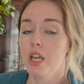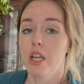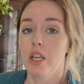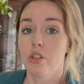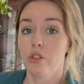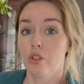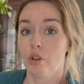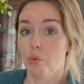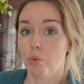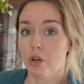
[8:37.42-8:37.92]

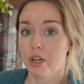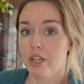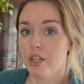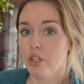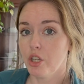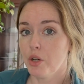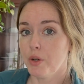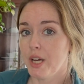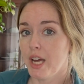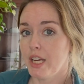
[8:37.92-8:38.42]
So we're gonna
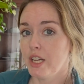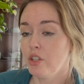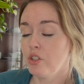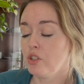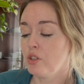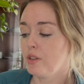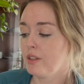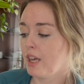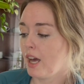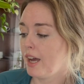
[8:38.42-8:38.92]
go ahead and
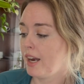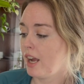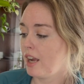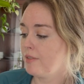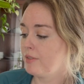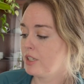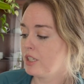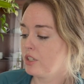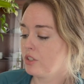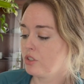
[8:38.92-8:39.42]
do that. I'm
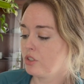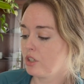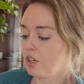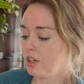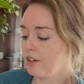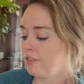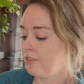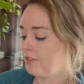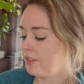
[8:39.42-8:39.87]
gonna start